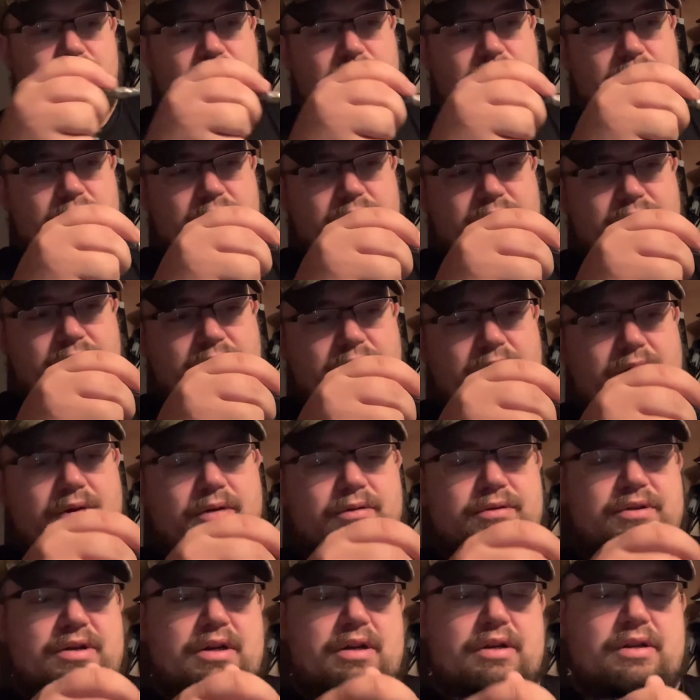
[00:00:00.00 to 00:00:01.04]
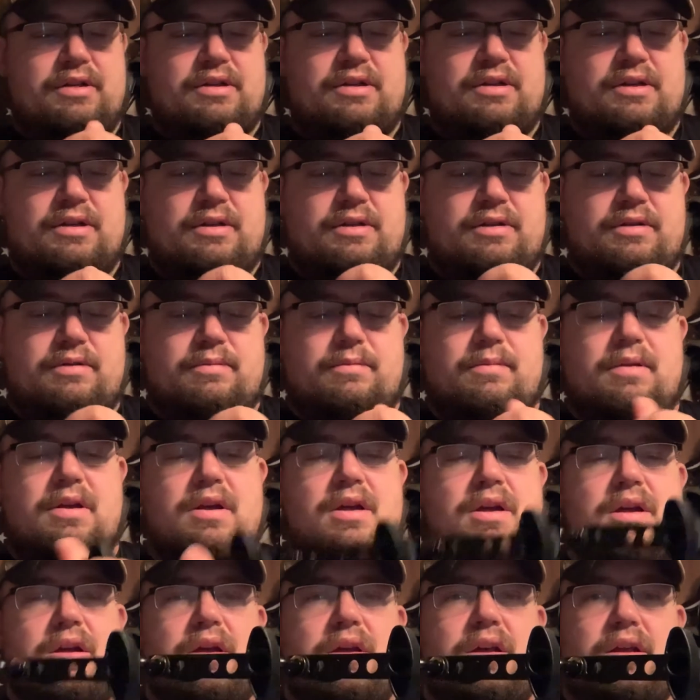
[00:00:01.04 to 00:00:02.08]
onto the ozonic system,
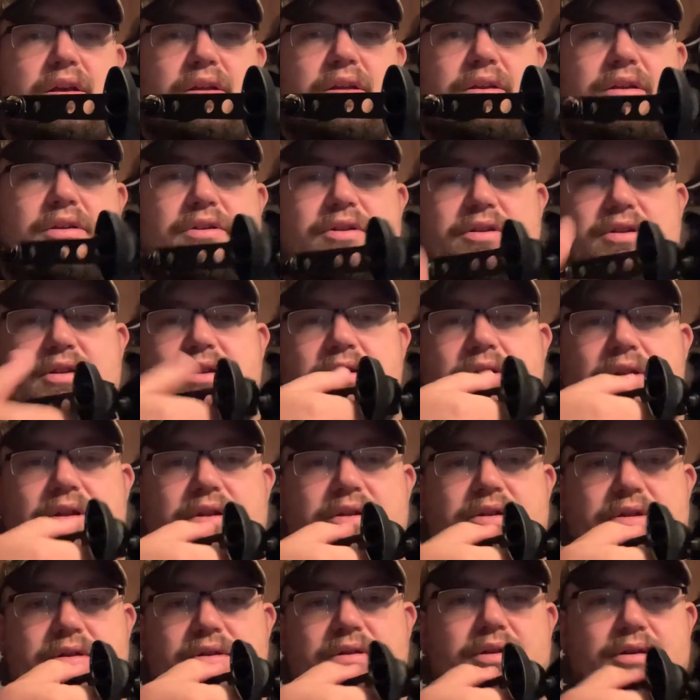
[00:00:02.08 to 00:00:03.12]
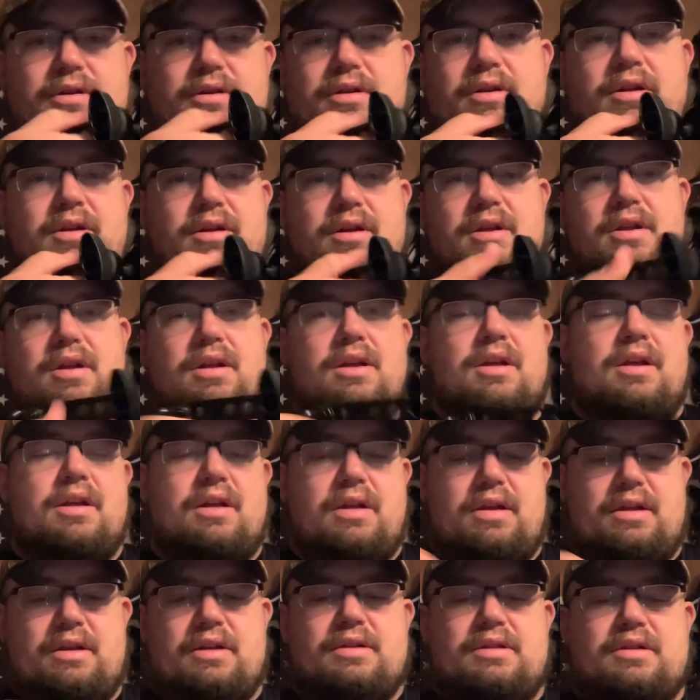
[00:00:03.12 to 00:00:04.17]
and it just clicks on,
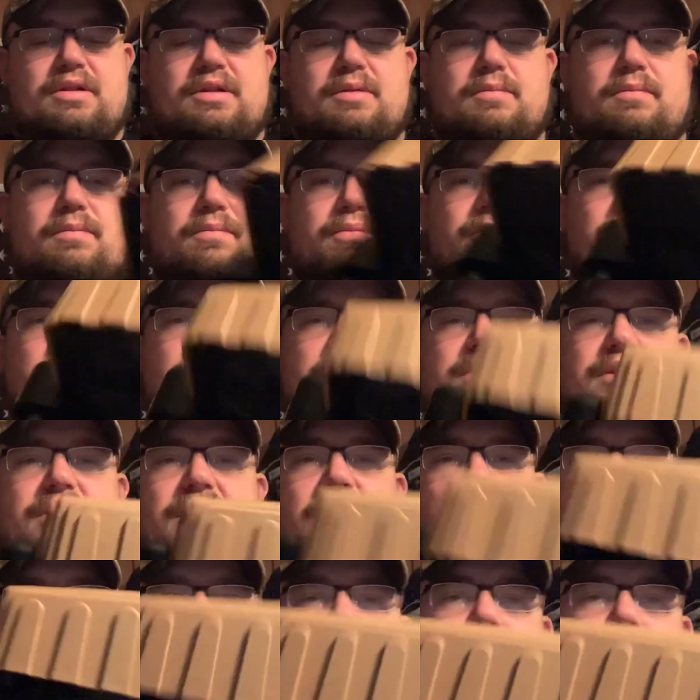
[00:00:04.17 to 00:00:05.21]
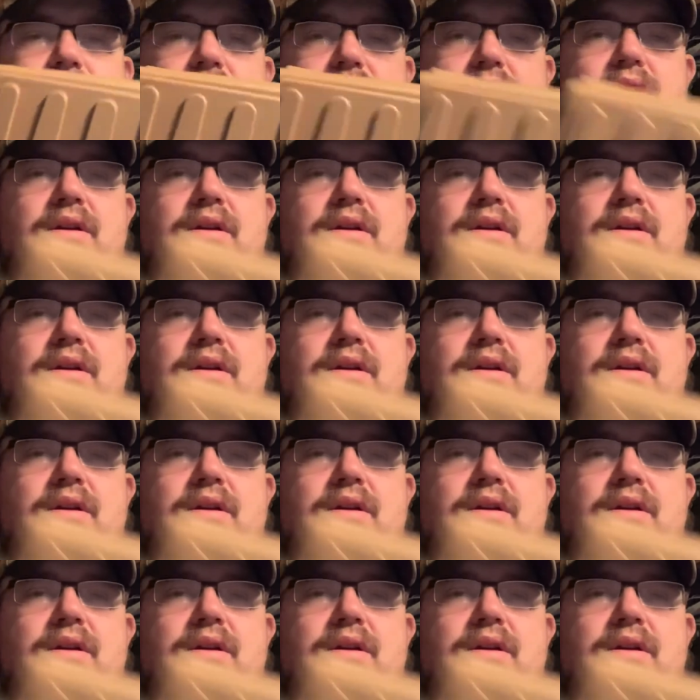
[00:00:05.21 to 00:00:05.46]
and it's pretty stable.